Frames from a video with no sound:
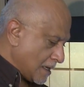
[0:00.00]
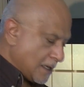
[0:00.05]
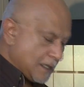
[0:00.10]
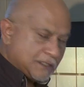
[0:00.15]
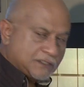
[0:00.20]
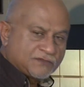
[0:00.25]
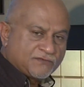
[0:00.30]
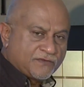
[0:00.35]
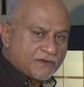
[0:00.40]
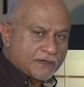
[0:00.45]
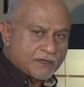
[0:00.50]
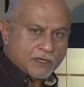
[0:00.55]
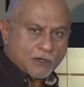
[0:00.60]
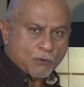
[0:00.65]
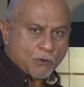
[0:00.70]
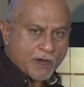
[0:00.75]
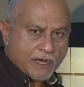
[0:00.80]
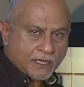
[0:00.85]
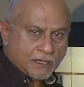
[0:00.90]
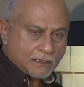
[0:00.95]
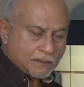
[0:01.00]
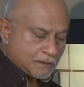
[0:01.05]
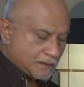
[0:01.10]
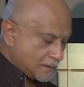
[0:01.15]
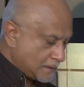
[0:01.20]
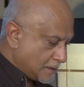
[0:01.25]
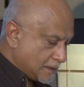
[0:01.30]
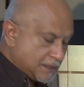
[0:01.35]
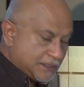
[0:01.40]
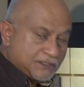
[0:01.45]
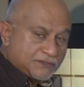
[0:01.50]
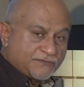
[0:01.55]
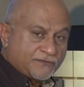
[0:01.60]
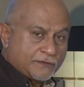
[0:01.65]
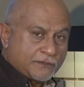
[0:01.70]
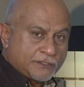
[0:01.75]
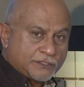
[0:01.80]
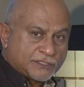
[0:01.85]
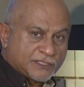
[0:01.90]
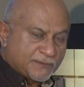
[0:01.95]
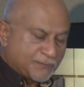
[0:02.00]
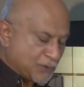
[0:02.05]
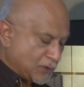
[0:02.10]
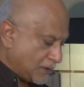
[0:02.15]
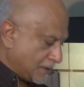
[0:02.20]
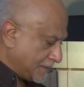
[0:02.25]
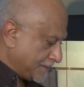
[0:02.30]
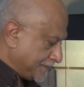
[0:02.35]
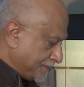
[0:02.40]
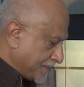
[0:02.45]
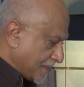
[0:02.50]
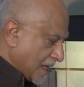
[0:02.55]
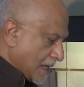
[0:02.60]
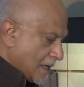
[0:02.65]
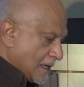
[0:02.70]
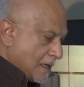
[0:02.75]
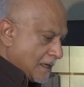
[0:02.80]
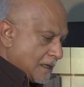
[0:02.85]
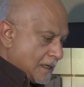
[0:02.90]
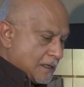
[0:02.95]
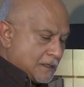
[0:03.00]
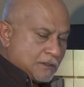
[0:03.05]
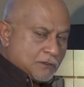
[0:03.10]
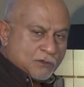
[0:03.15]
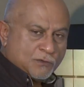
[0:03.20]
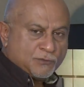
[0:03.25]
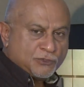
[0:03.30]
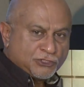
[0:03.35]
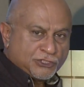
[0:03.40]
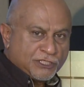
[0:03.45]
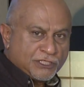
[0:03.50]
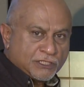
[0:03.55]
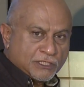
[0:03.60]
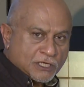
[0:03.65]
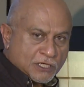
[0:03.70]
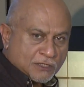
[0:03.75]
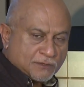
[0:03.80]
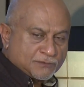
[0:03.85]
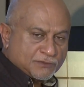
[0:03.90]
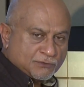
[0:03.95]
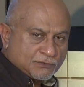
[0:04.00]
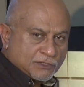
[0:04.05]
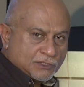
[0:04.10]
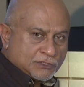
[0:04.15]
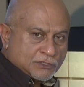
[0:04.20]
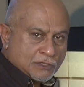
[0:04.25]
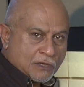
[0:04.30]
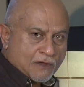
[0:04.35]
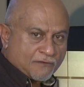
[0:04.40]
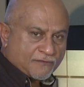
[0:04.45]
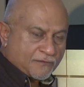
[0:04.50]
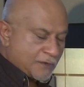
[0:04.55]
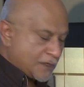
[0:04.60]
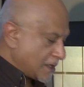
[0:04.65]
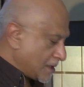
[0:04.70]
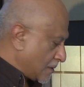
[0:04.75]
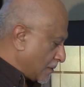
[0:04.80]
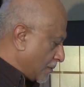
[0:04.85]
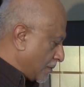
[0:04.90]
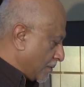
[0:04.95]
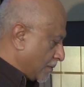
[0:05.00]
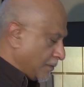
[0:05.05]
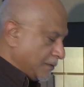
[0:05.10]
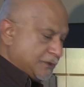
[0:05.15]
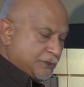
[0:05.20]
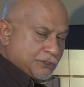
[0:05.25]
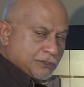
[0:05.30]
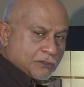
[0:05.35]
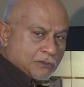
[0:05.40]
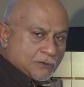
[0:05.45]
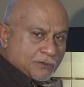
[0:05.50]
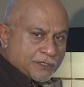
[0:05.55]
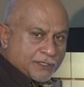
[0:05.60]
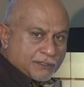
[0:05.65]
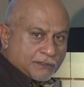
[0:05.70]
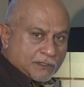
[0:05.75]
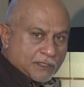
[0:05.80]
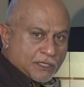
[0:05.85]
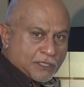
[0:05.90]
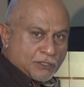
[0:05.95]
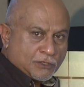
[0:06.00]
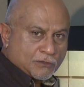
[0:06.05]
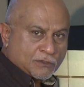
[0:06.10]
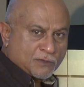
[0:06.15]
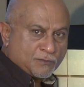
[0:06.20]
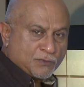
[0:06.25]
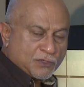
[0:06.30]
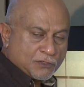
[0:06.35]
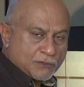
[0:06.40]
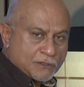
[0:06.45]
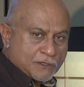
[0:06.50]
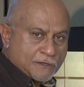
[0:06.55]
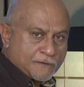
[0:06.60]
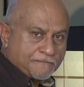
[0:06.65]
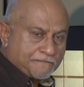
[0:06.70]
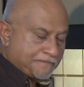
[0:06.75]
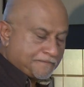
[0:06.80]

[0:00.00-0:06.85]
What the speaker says: It's very quick, it's very simple. Your machine comes with a software which you load it in your computer,